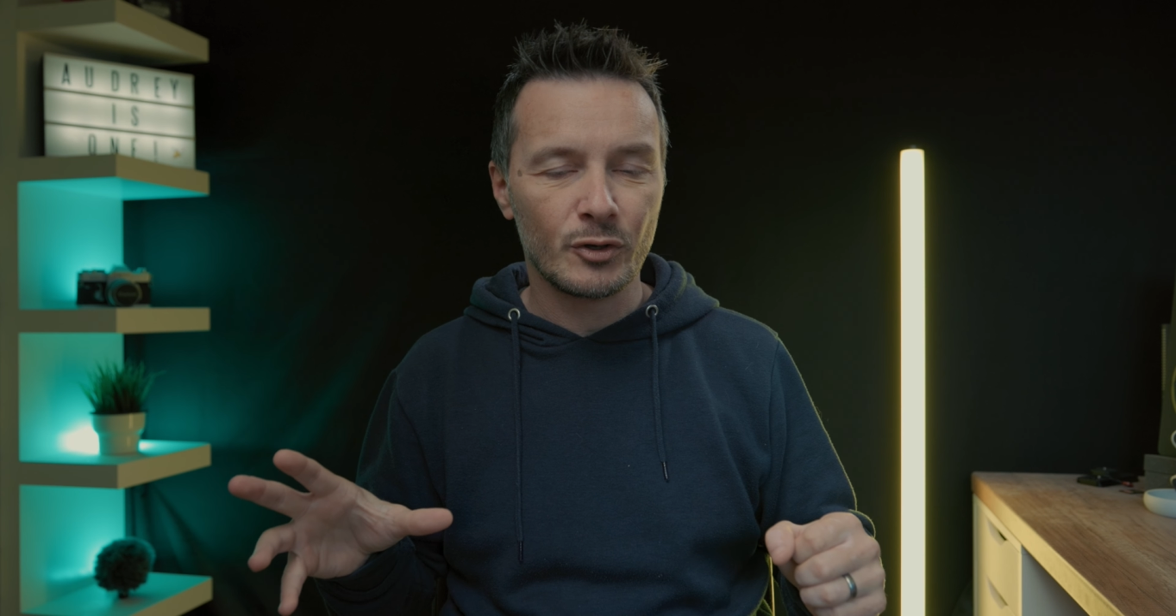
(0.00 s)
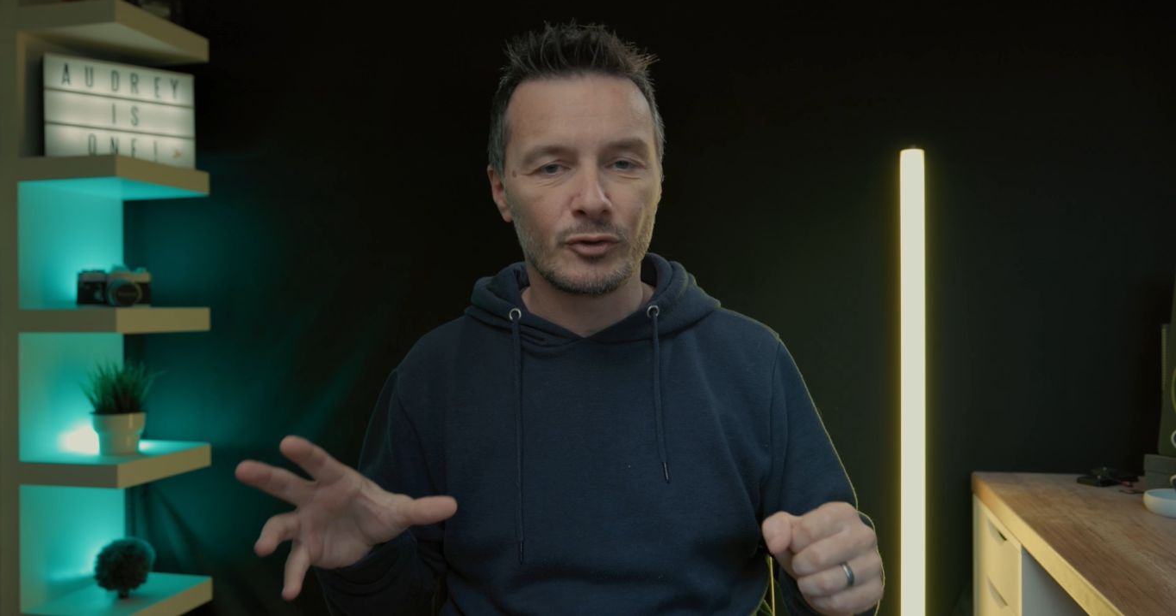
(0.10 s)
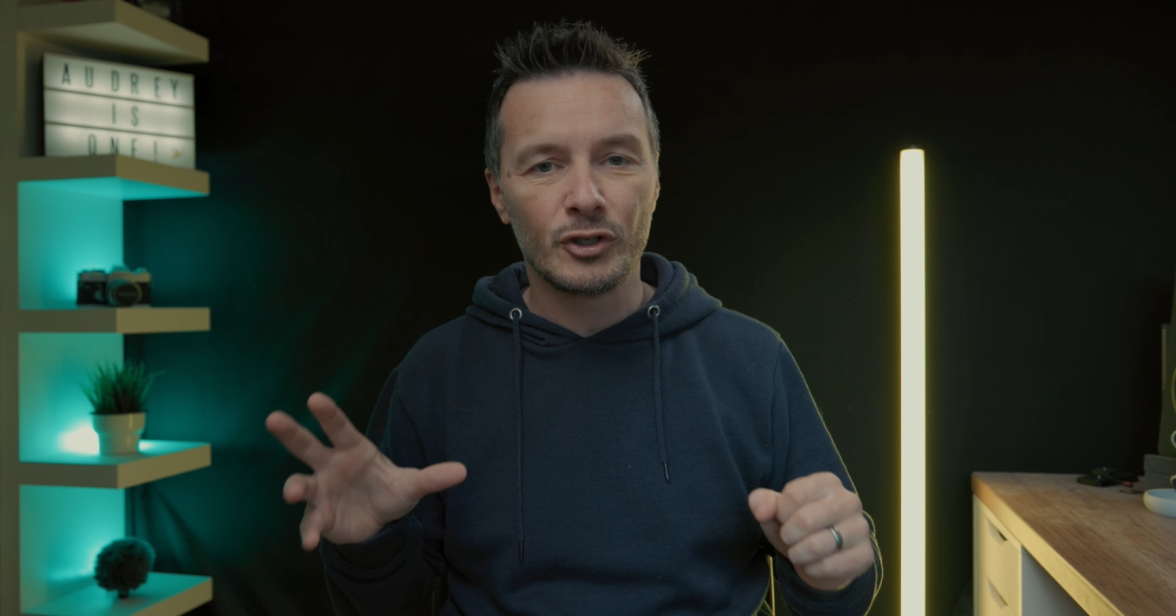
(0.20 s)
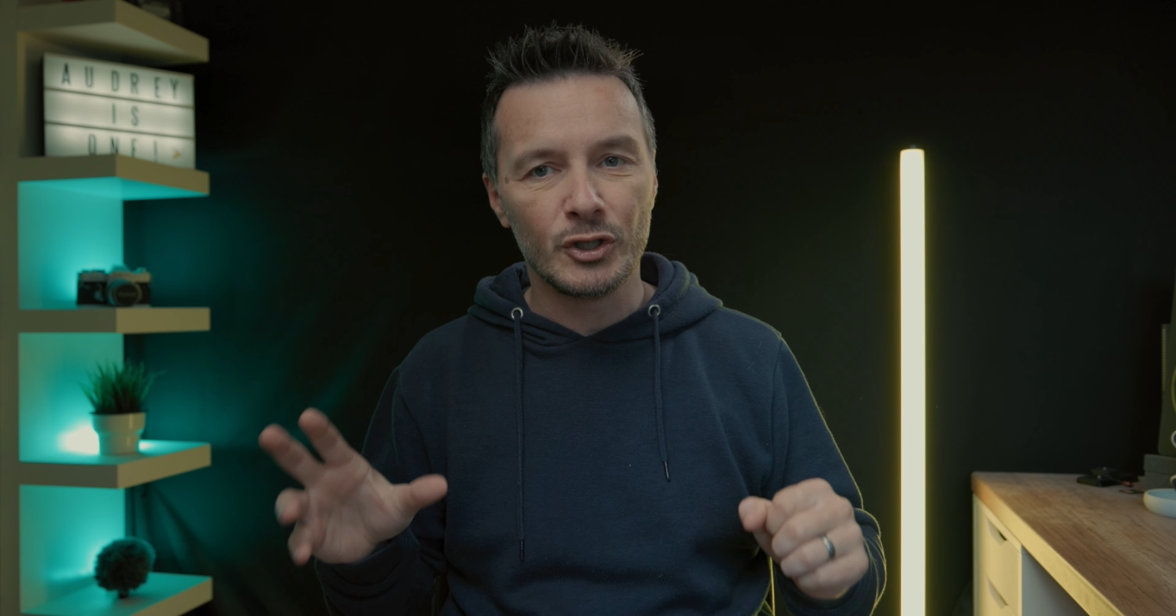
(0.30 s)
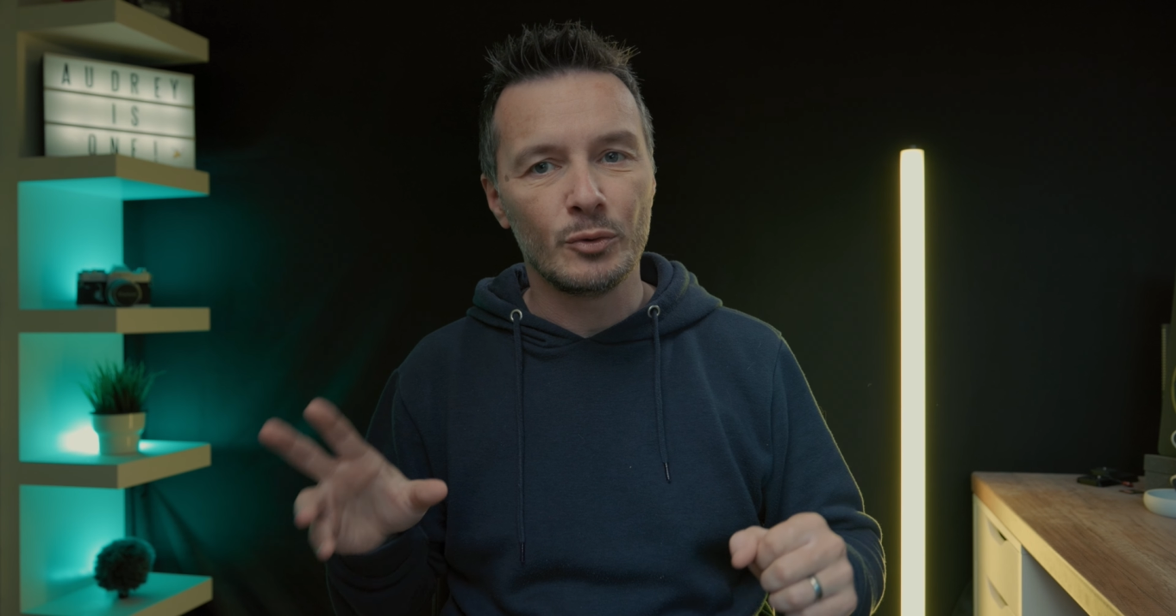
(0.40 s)
you
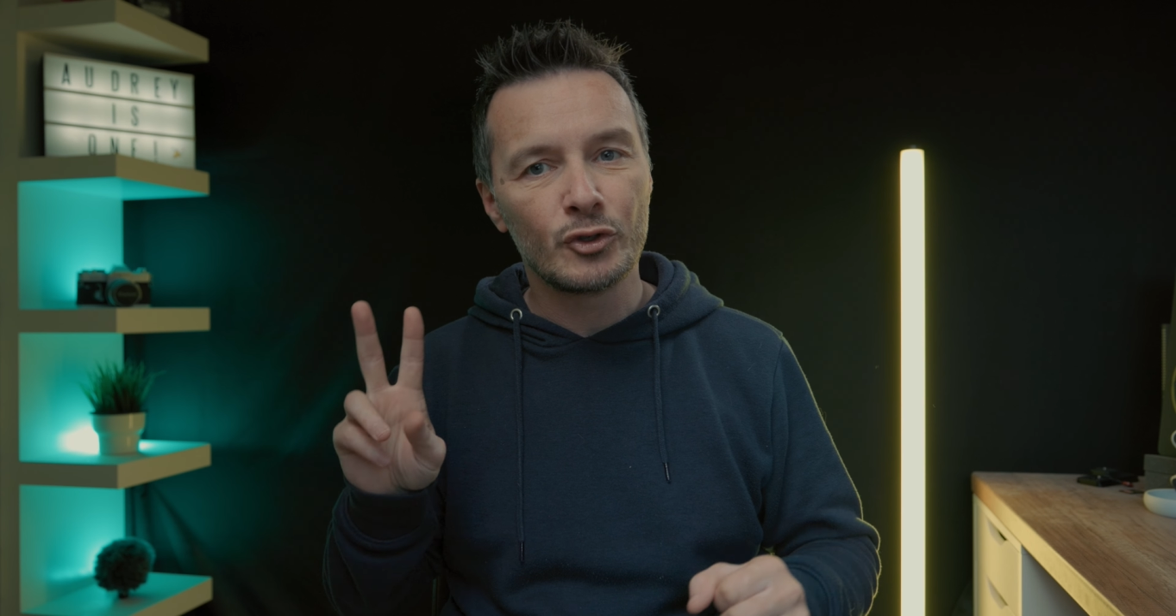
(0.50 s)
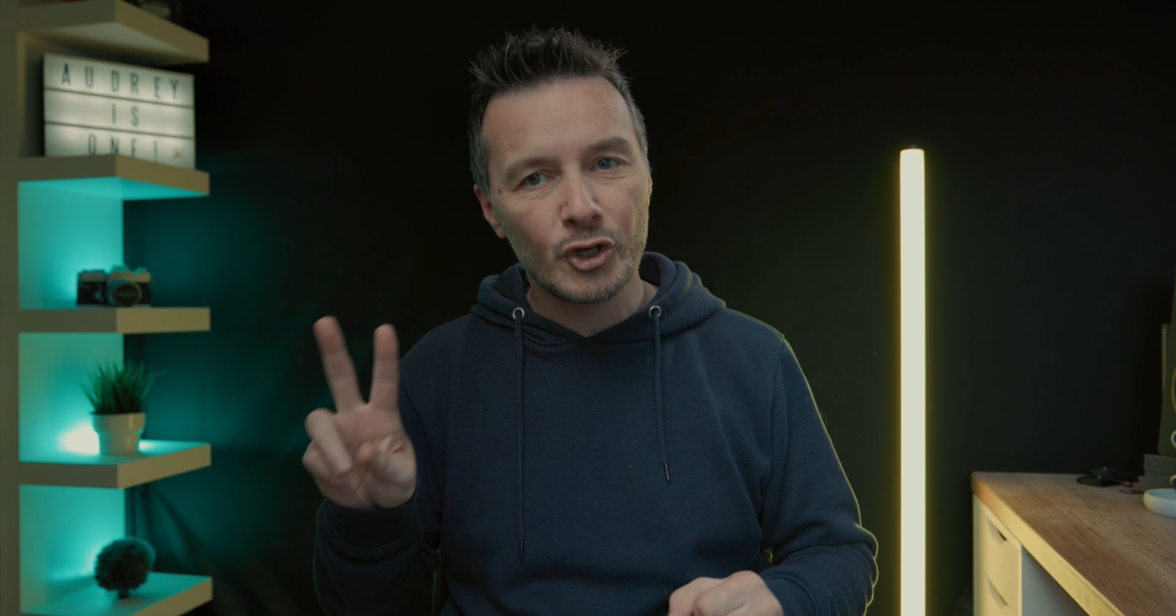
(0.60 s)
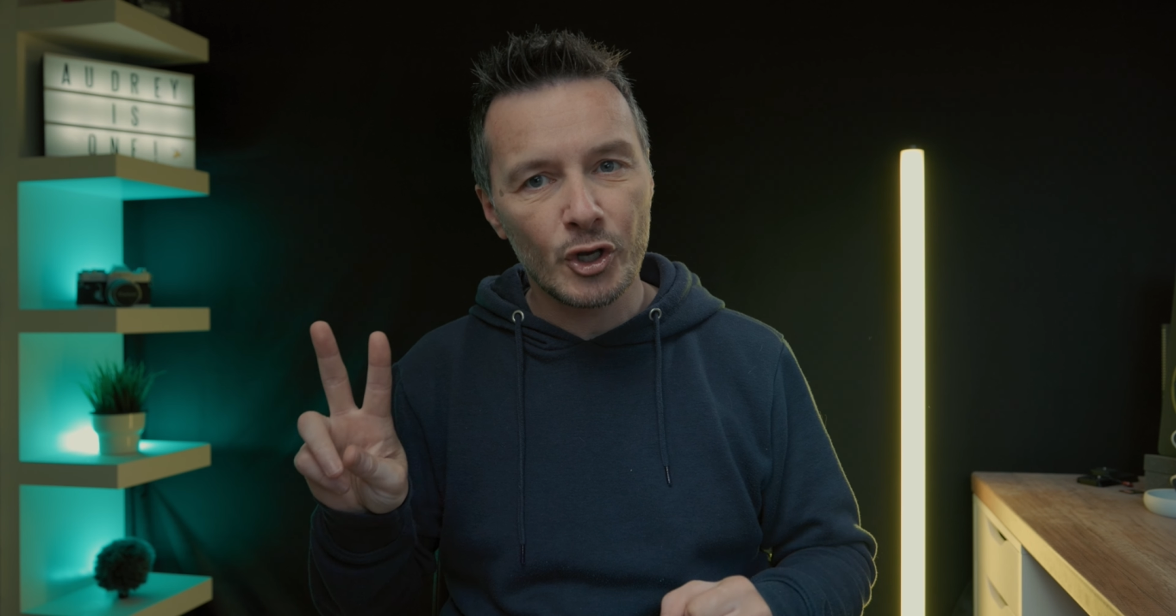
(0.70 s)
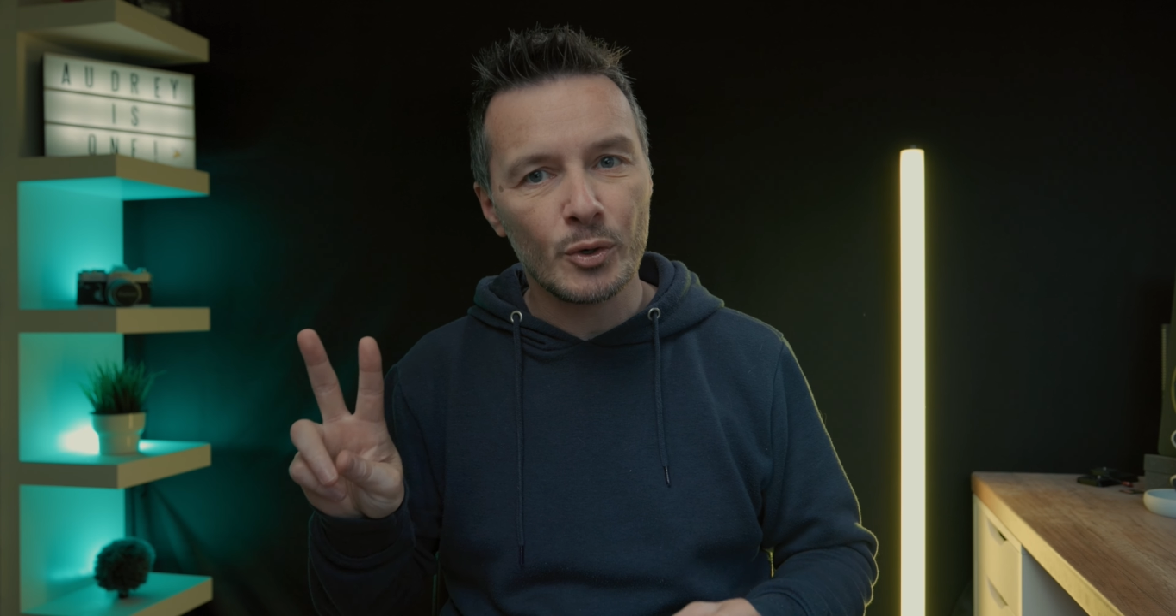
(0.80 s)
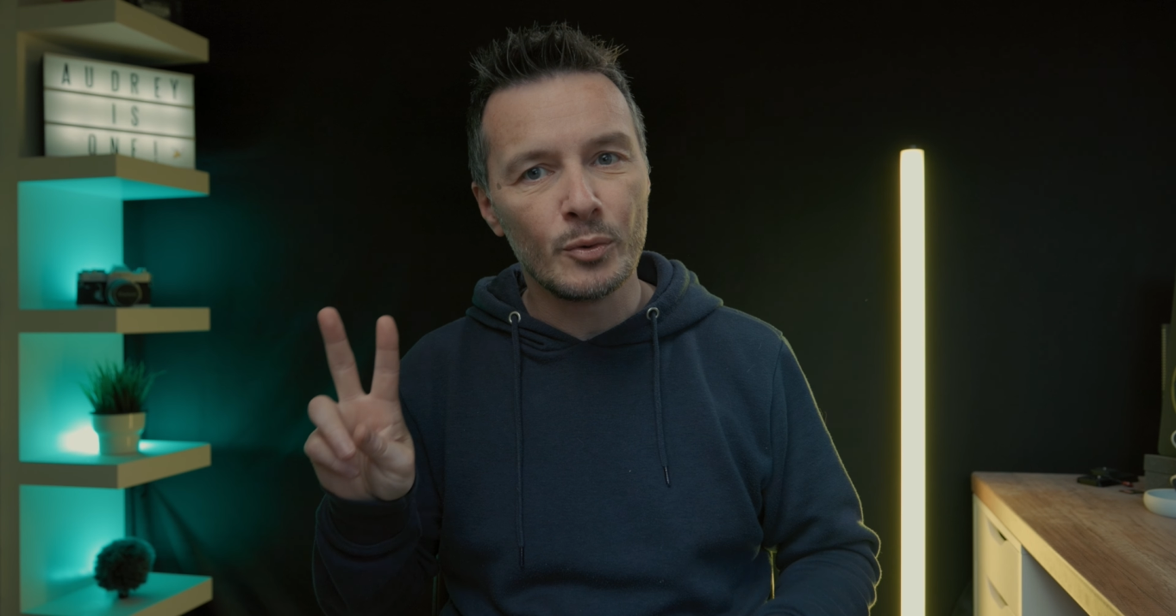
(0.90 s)
to use
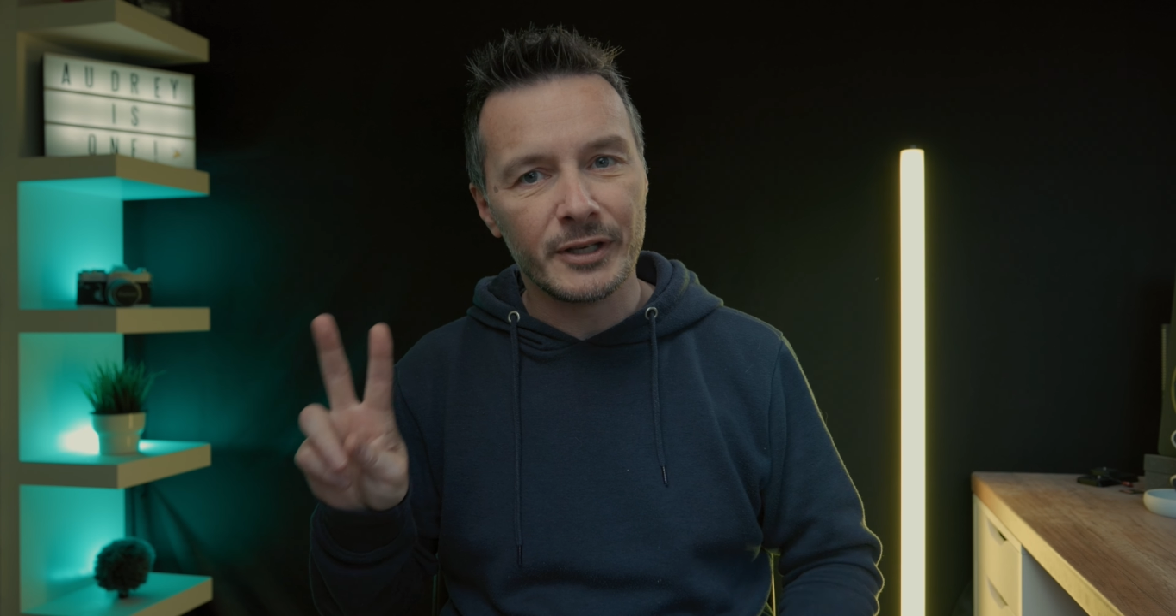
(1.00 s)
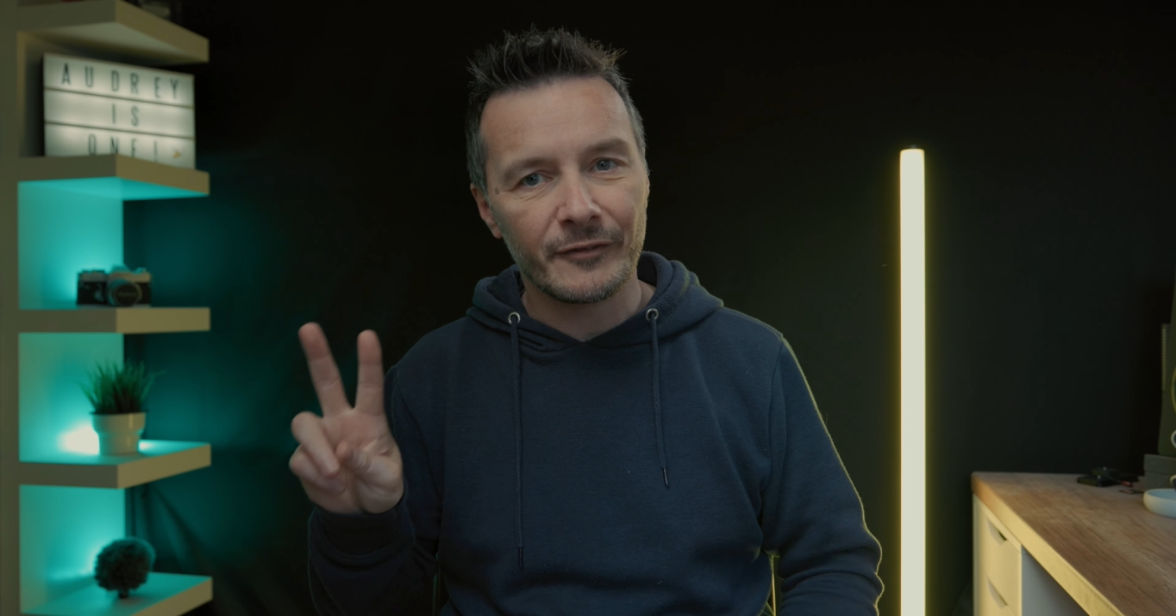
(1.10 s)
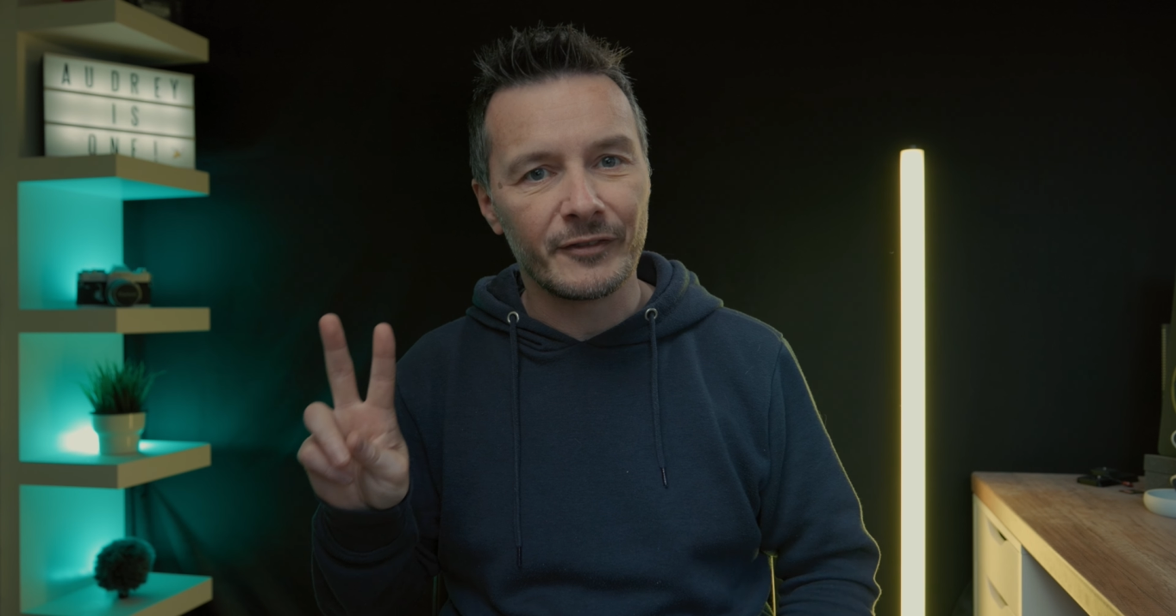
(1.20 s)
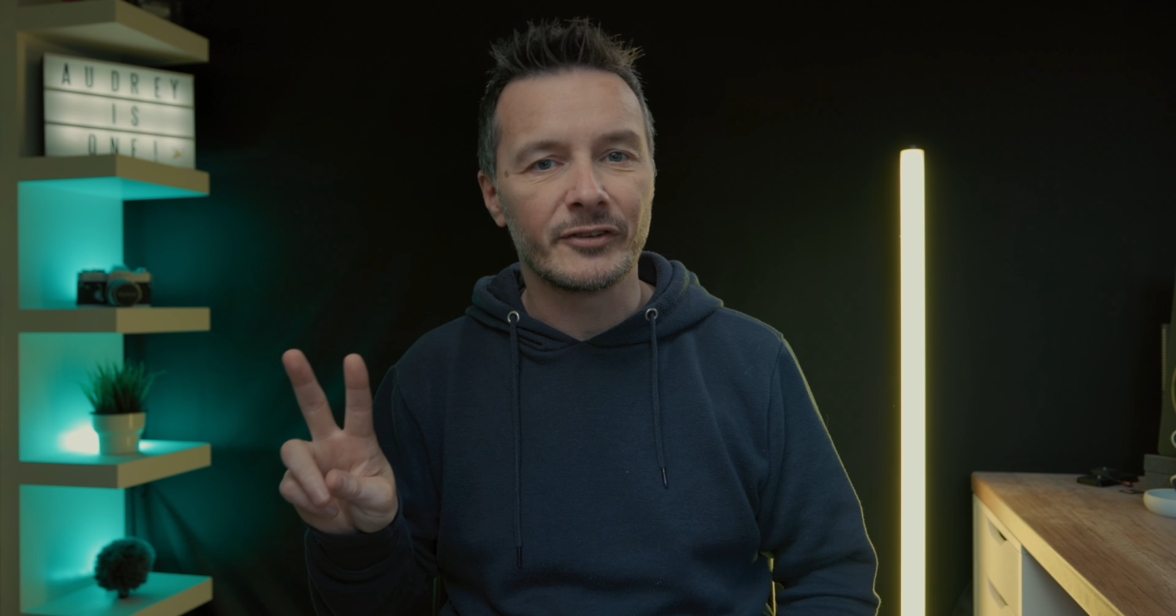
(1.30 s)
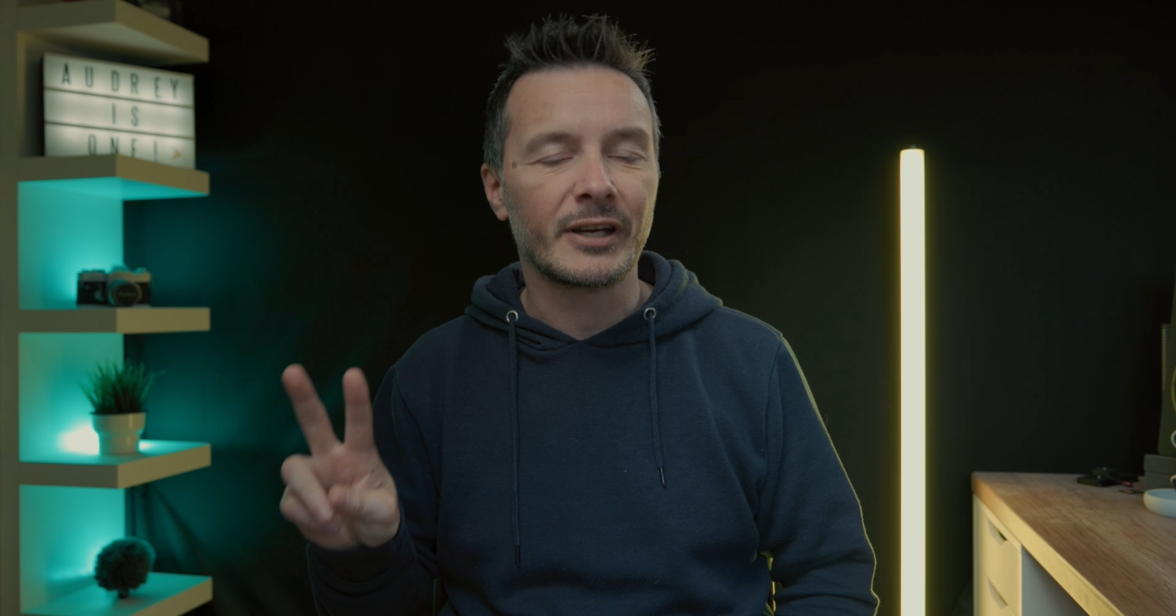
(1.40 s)
2 different